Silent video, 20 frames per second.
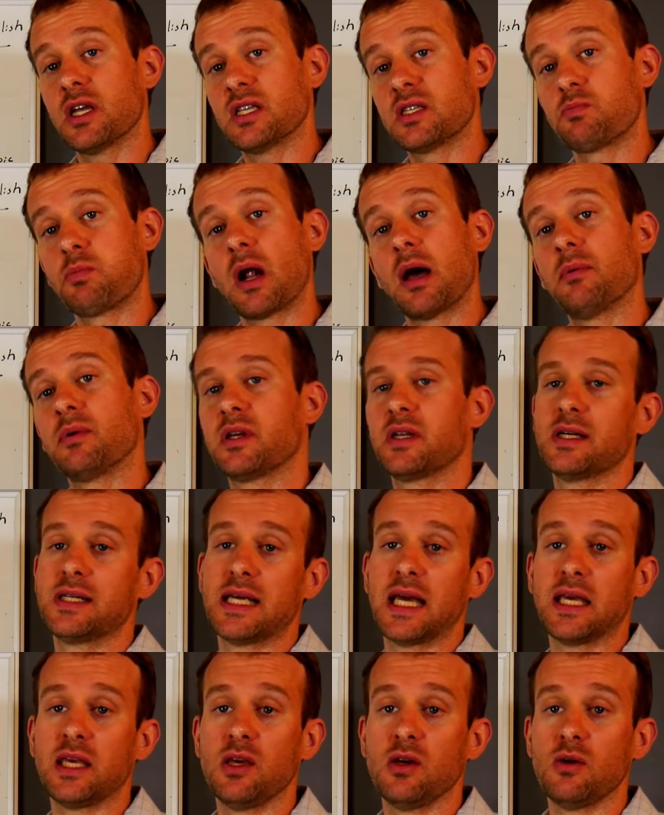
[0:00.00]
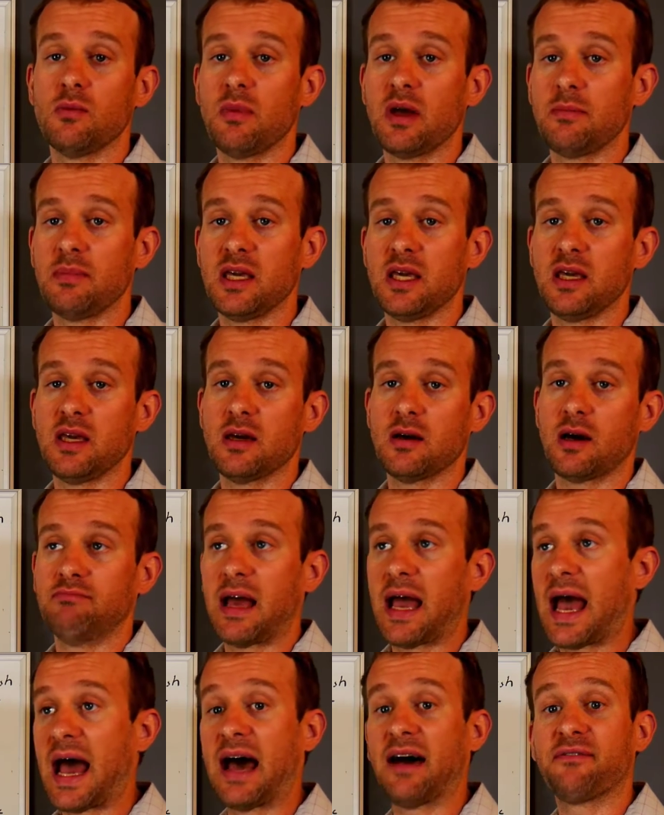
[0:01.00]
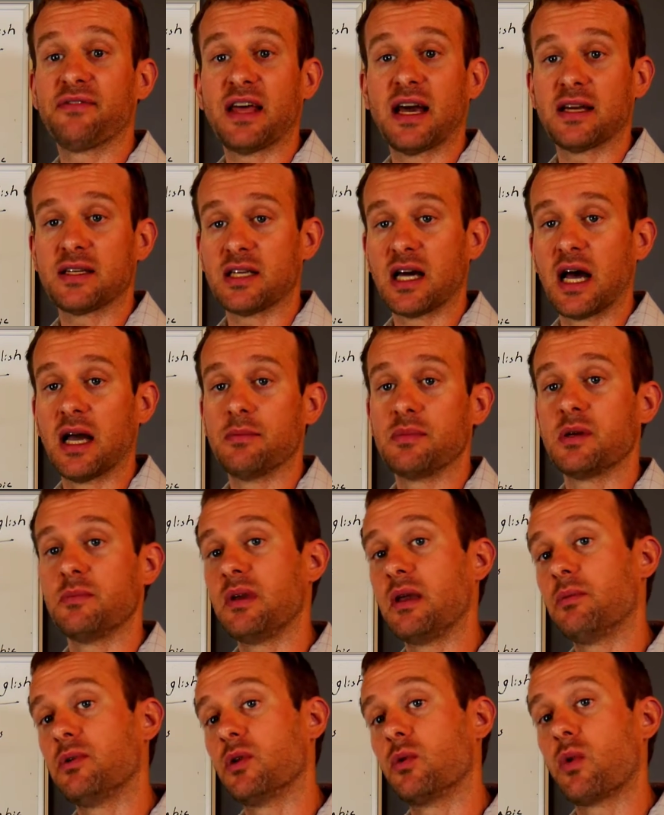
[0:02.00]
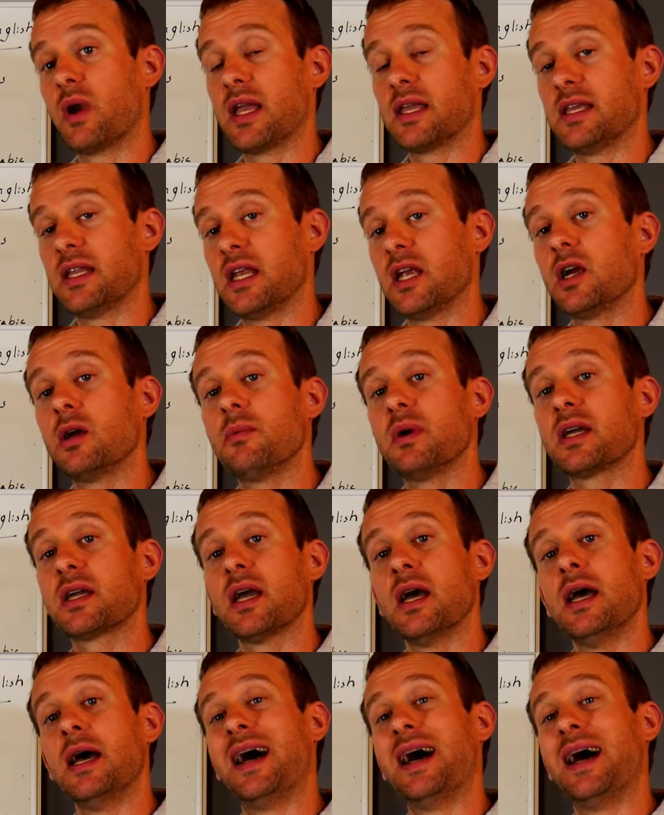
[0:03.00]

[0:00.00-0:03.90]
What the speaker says: it's probably gonna take you maybe half that time to be able to rank in Arabic.